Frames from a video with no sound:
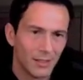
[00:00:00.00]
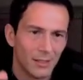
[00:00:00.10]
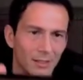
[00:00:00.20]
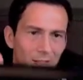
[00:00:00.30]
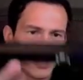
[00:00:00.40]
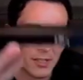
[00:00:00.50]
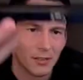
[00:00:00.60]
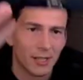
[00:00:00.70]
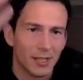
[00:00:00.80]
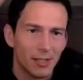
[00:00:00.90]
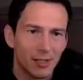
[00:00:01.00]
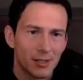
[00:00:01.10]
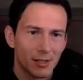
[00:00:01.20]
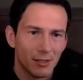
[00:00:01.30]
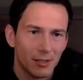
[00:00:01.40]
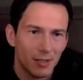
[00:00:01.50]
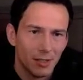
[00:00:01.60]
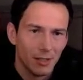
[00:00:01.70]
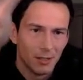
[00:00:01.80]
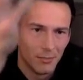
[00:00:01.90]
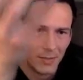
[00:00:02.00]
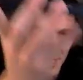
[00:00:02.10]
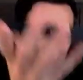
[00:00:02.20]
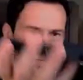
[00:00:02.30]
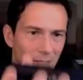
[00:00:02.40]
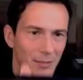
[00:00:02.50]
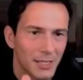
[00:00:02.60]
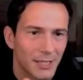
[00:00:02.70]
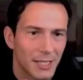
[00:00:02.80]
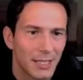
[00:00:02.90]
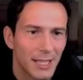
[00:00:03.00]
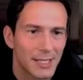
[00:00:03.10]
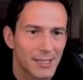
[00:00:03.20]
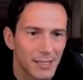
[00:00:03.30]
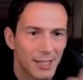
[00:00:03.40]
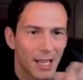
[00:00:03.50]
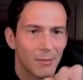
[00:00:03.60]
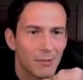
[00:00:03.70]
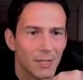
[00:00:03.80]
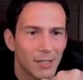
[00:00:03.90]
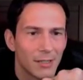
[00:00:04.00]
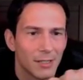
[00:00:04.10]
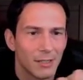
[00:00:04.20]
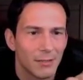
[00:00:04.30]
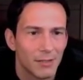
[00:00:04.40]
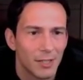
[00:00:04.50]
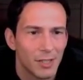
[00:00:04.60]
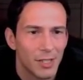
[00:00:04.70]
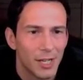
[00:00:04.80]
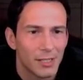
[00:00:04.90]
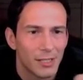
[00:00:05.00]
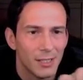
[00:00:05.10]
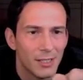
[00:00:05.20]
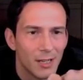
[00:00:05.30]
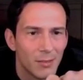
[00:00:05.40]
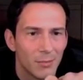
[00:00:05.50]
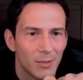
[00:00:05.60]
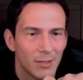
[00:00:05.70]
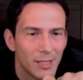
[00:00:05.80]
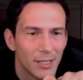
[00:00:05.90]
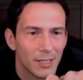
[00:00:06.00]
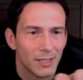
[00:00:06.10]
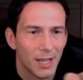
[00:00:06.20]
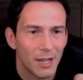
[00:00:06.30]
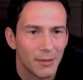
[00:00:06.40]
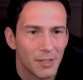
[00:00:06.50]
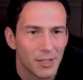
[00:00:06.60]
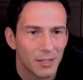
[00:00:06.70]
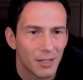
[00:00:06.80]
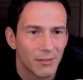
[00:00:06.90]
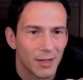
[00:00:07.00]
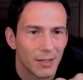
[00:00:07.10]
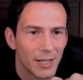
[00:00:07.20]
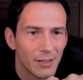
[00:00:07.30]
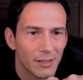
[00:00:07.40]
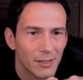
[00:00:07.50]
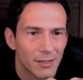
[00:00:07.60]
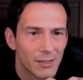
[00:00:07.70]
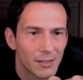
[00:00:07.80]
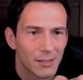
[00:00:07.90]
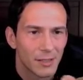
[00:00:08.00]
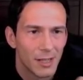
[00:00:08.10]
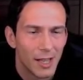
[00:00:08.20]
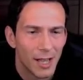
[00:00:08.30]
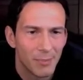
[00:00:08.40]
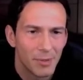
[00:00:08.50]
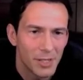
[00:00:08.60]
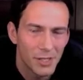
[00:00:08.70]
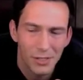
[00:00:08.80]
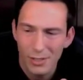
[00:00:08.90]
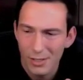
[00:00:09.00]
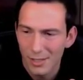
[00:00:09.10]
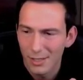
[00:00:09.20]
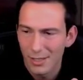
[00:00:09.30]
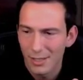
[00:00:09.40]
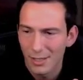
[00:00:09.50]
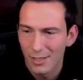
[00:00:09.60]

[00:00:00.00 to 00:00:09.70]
show you right here. So we got the classic cable routing for the JST daughter board there. I always just love how that looks. I'm pretty sure on